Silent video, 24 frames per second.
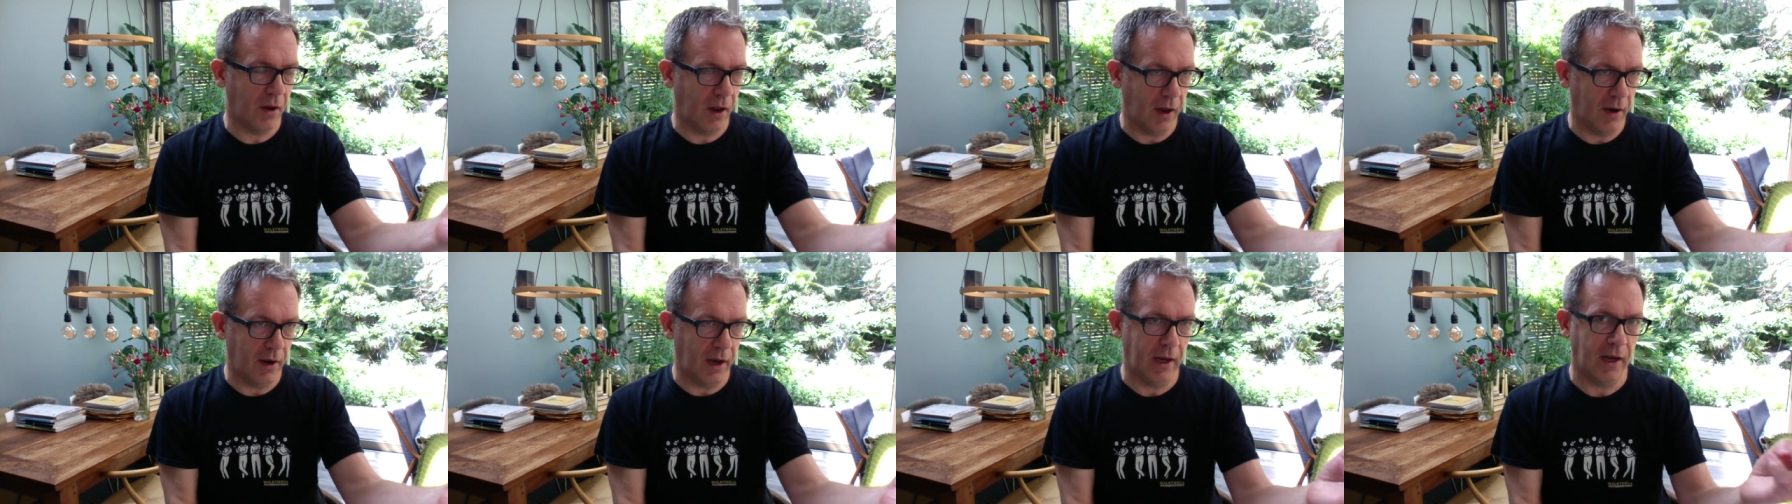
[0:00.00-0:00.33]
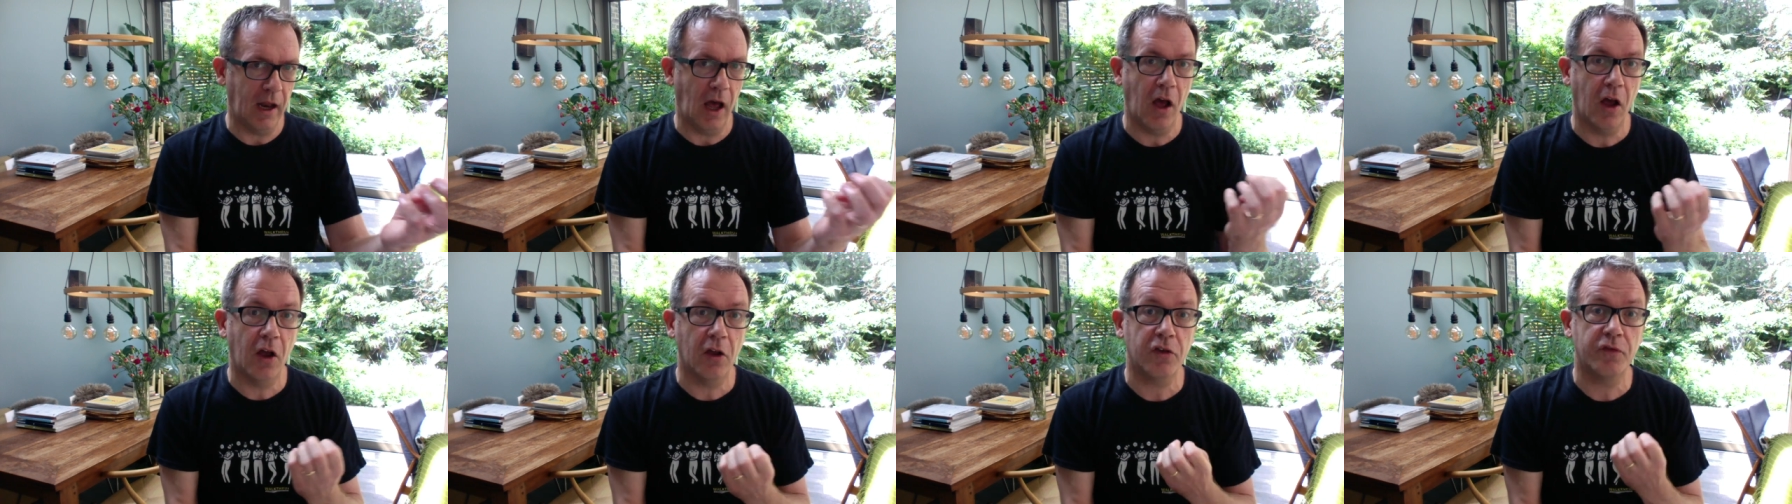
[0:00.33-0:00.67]

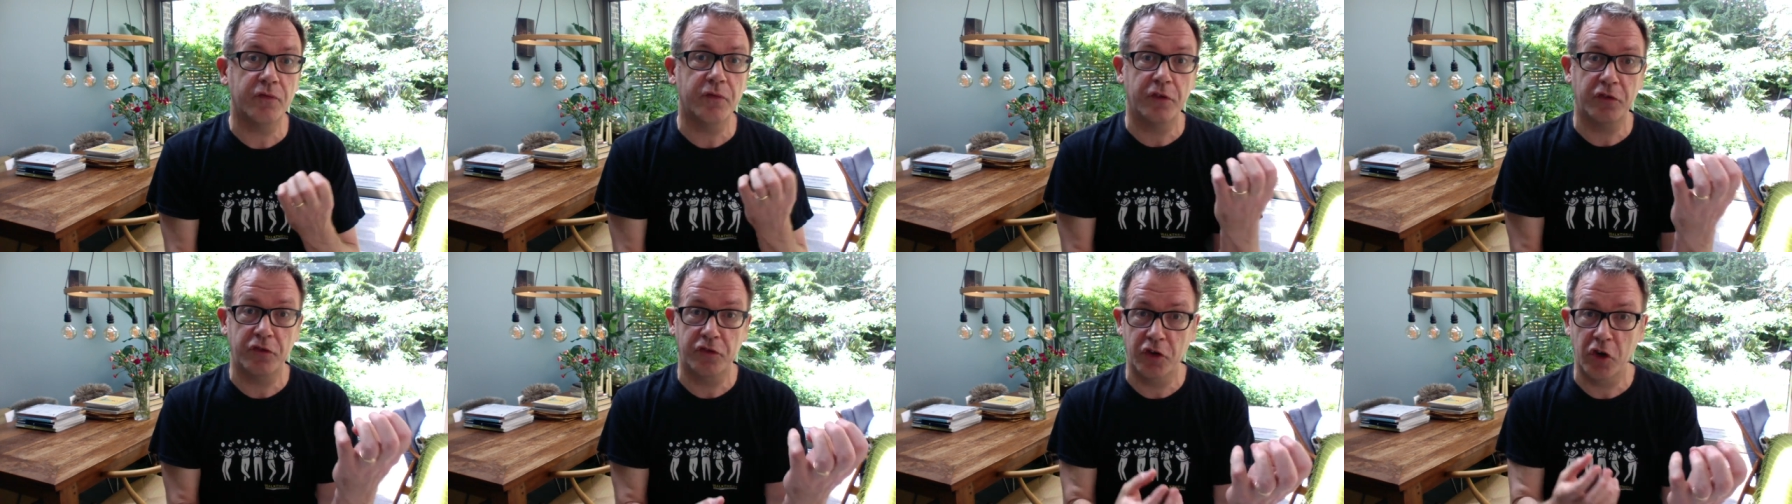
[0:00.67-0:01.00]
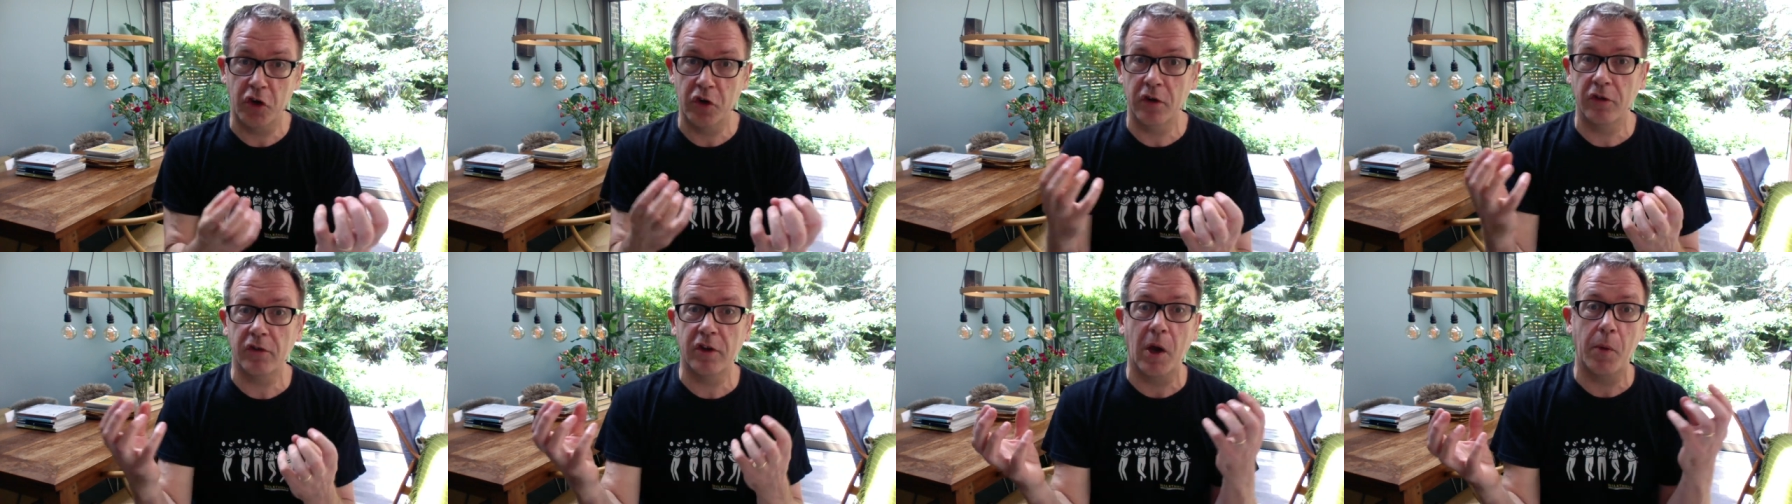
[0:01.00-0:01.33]
ask for
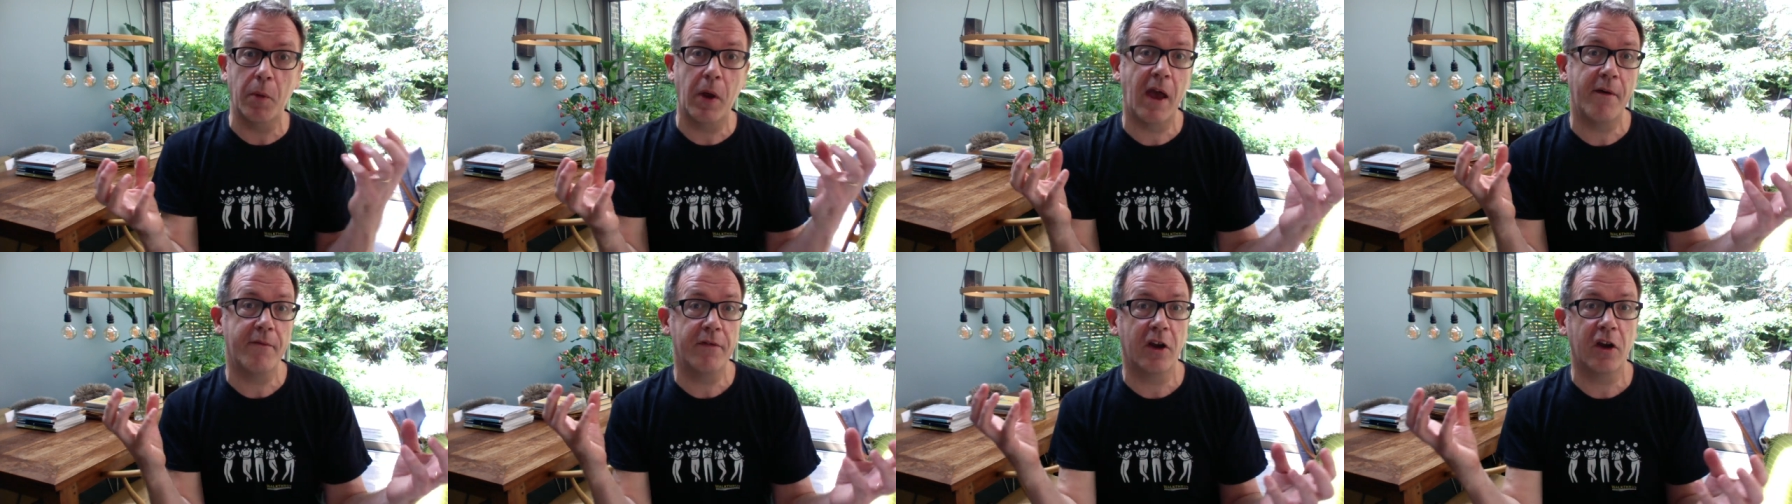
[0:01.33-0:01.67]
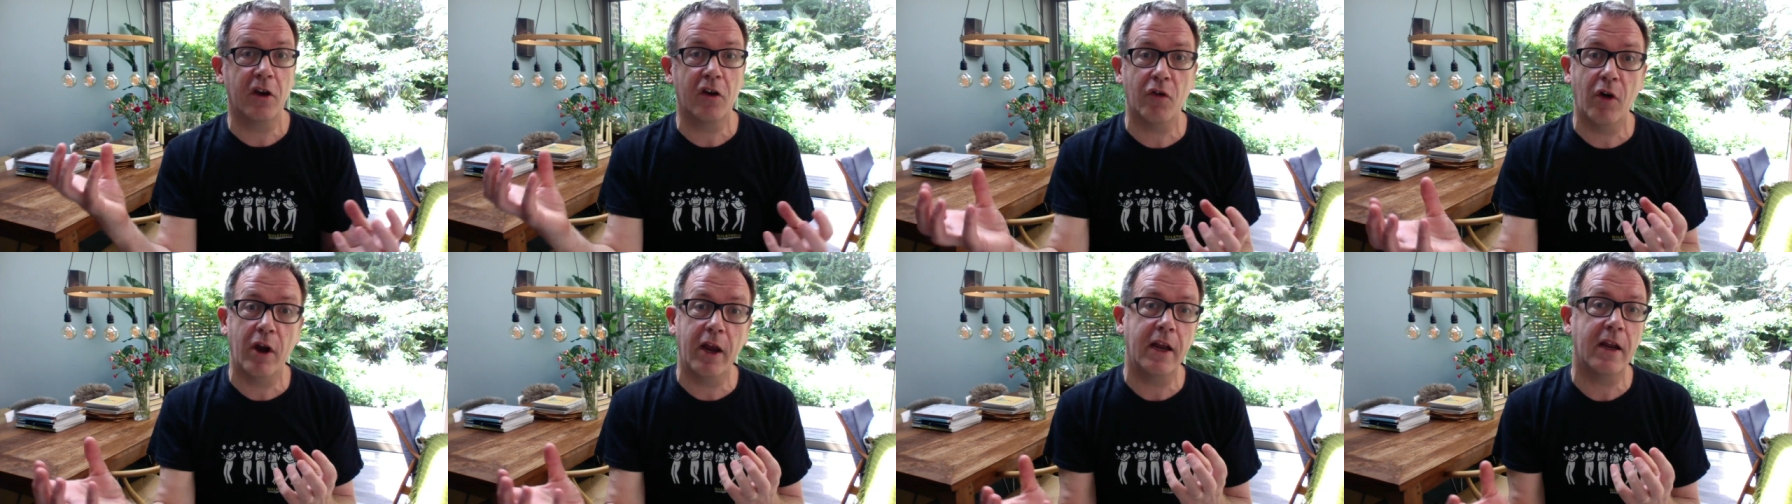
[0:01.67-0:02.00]
students like we're having a
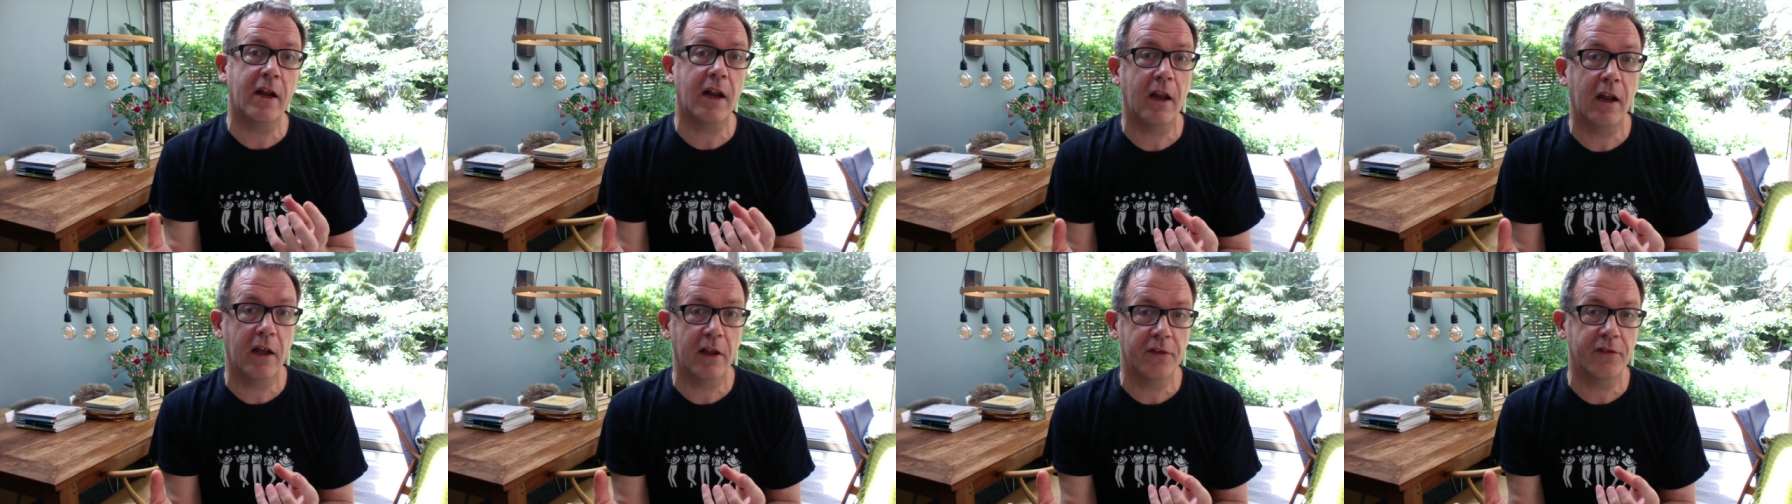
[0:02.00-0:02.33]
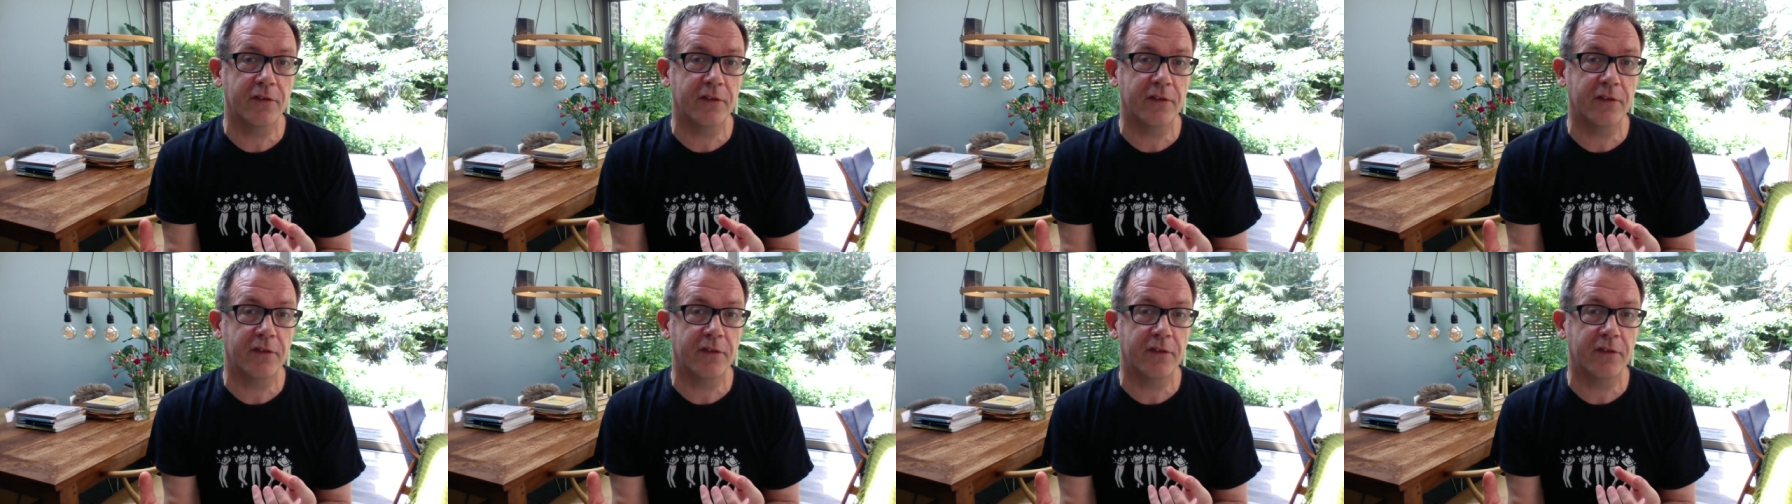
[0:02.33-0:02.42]
great class